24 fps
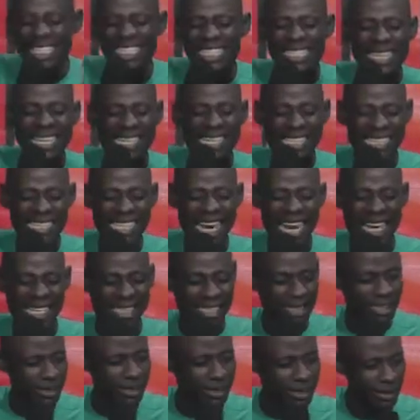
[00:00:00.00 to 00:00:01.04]
seeing
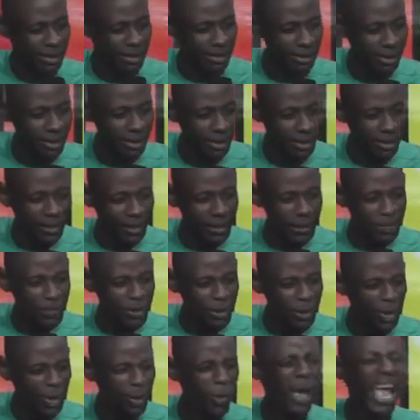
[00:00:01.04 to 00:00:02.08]
signs.
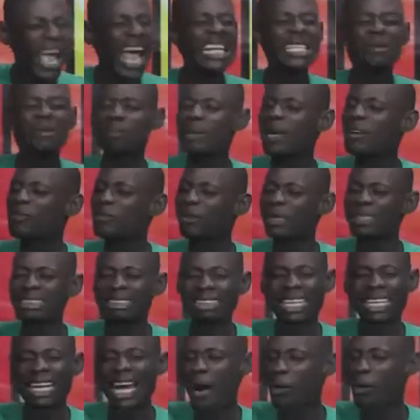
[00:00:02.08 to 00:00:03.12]
You will explain for
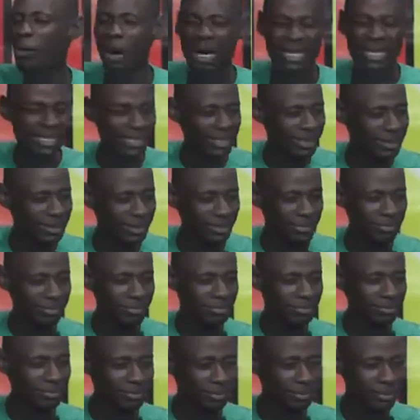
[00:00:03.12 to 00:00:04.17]
3 hours.
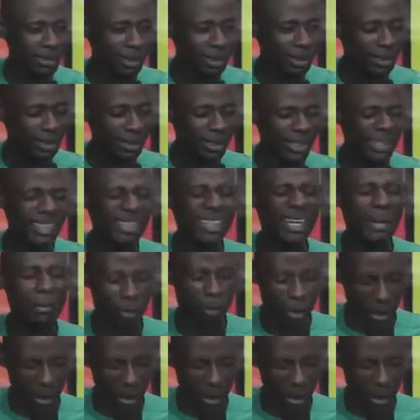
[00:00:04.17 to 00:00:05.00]
Let me go